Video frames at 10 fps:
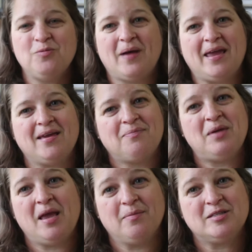you might
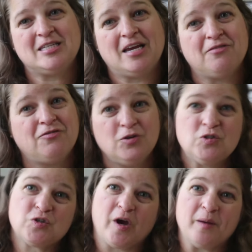be able to get
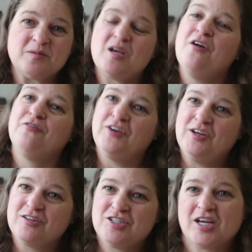food scraps for
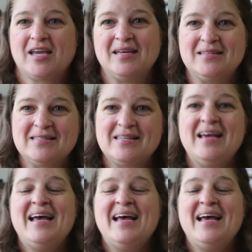your chickens.